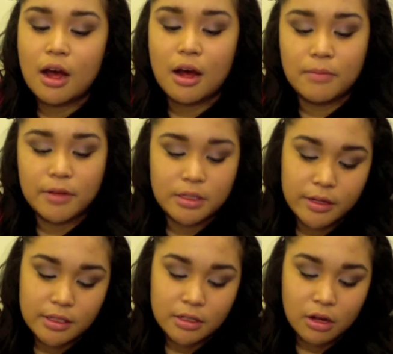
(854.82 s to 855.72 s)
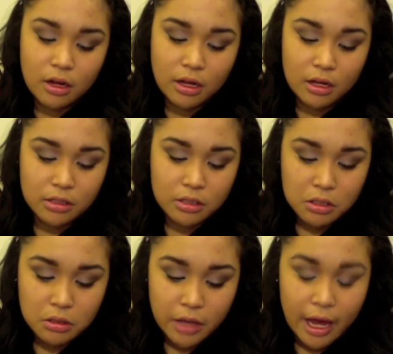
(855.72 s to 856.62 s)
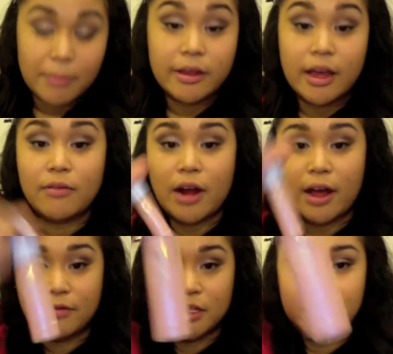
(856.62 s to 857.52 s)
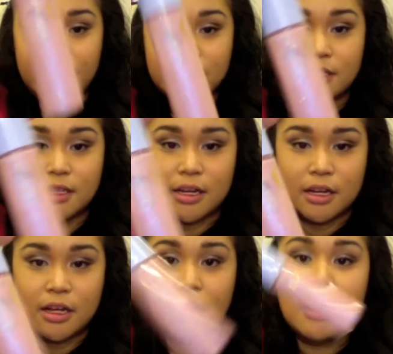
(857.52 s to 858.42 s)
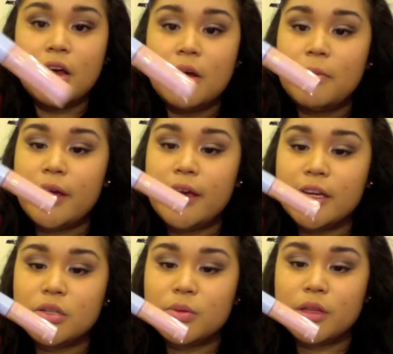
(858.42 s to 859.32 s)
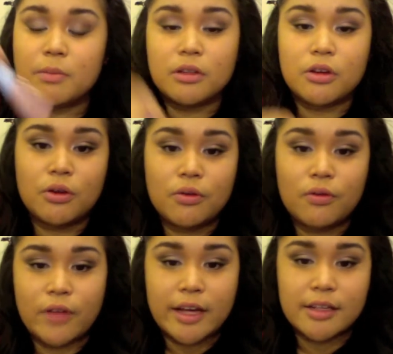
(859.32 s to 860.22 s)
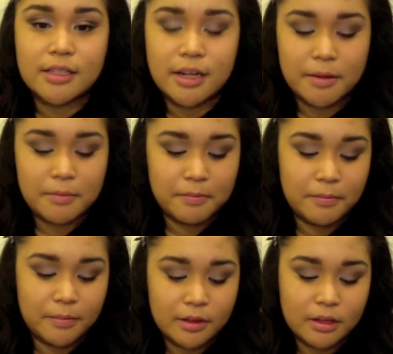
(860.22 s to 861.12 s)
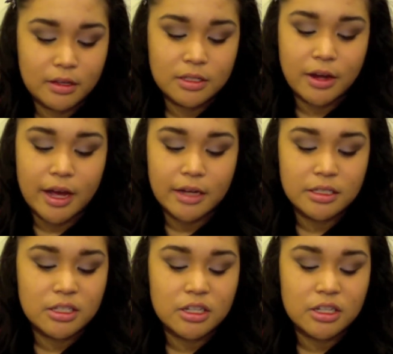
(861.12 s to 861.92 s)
This one is called Happily Ever After. It's the pinkish with the blue flecks in it. So yeah, just